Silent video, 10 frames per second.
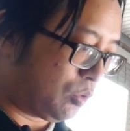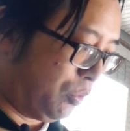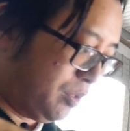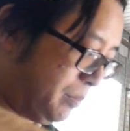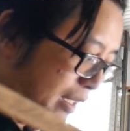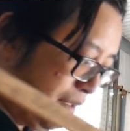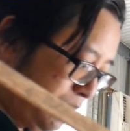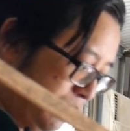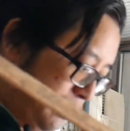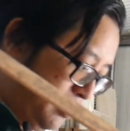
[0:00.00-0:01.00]
Call in the
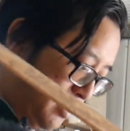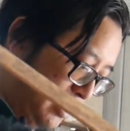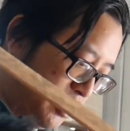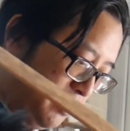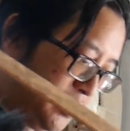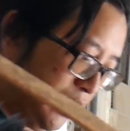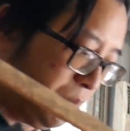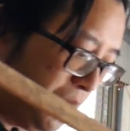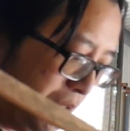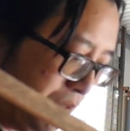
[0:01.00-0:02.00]
mouth, touching my
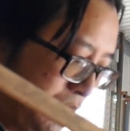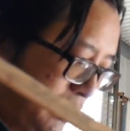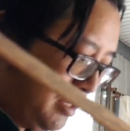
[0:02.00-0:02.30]
cheekbone.